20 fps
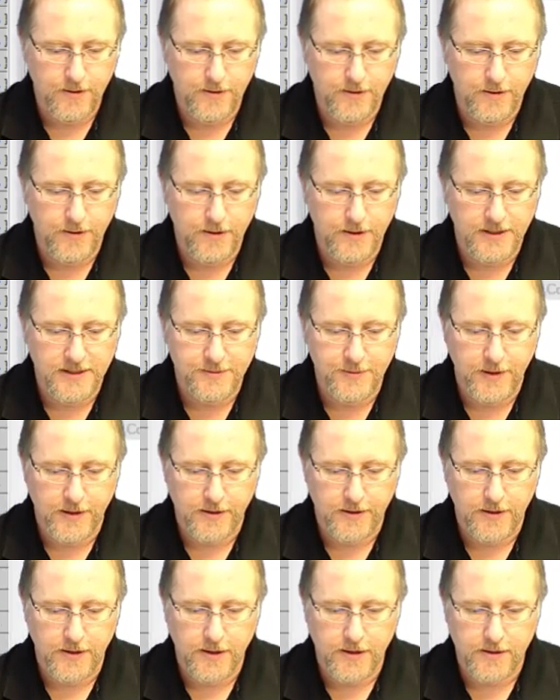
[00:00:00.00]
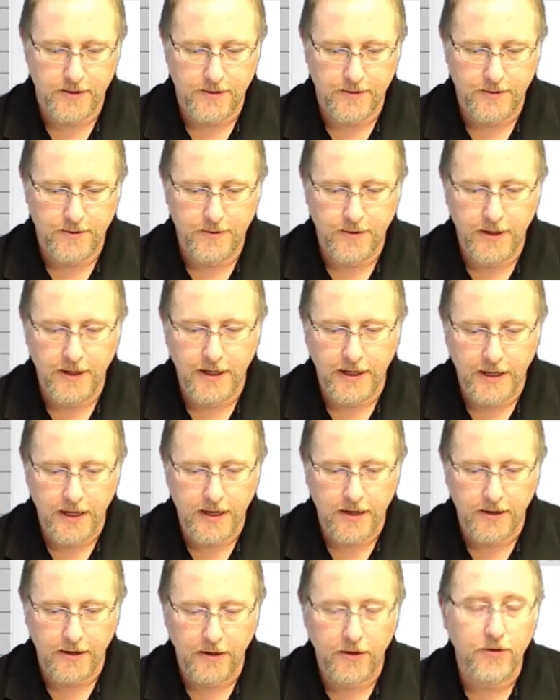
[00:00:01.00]
And expand that. And
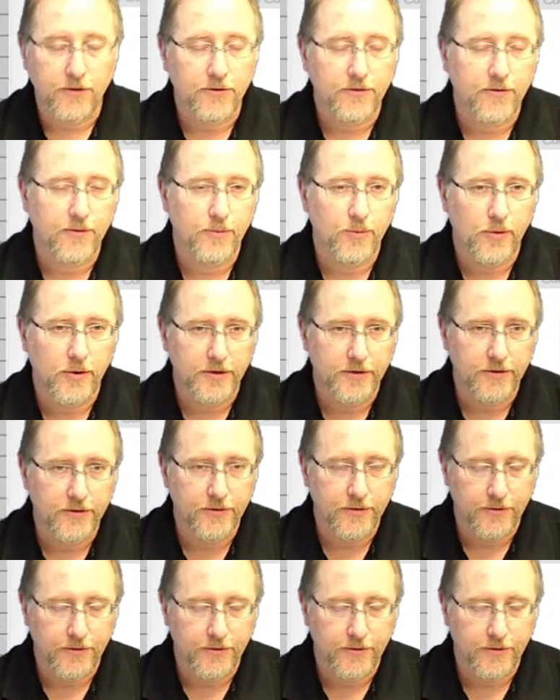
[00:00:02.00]
again, it goes from 1 to